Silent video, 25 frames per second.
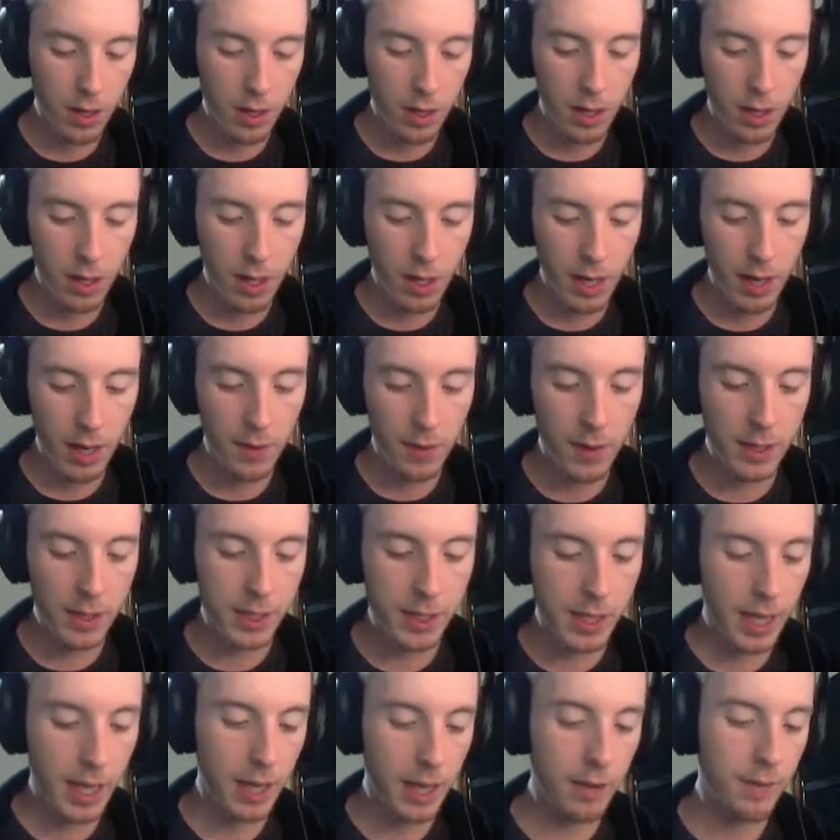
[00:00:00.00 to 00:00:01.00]
And this
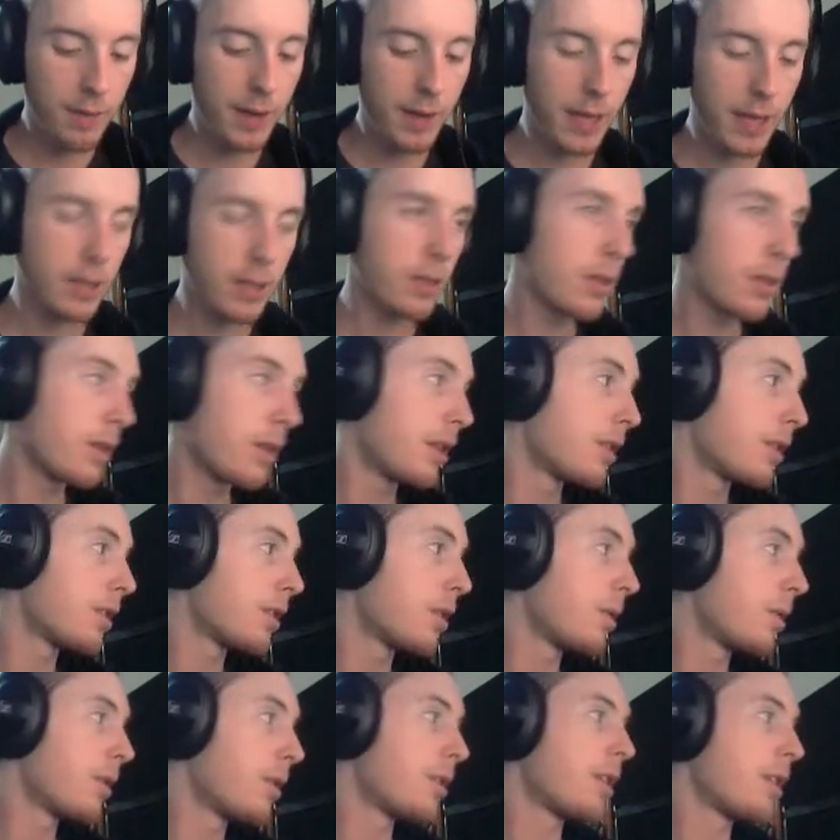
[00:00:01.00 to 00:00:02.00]
can't factor, and so
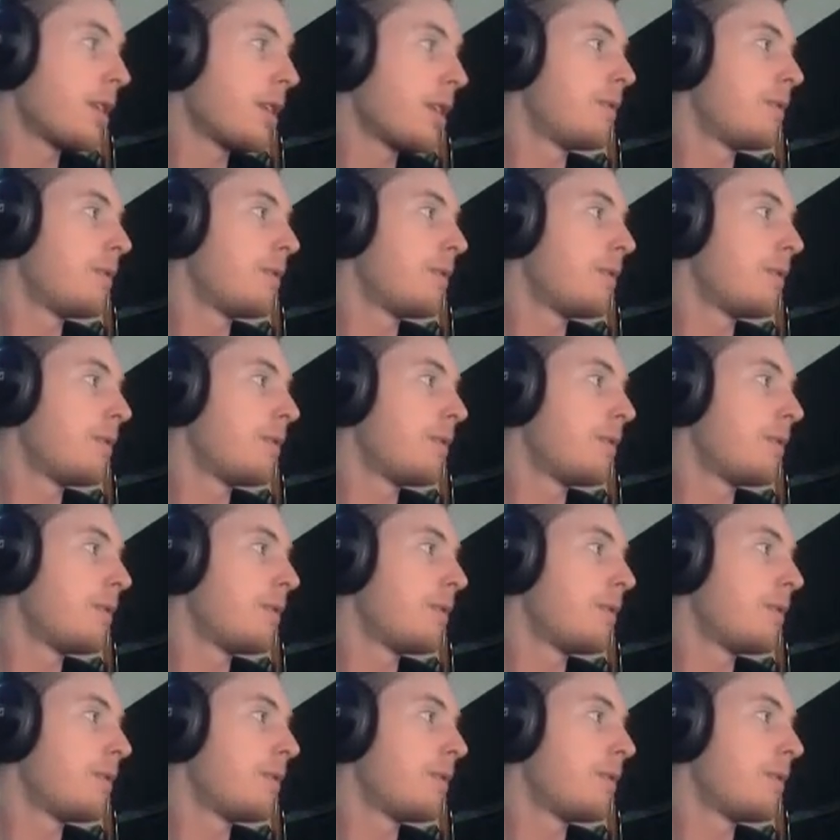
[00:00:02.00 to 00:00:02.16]
you're done.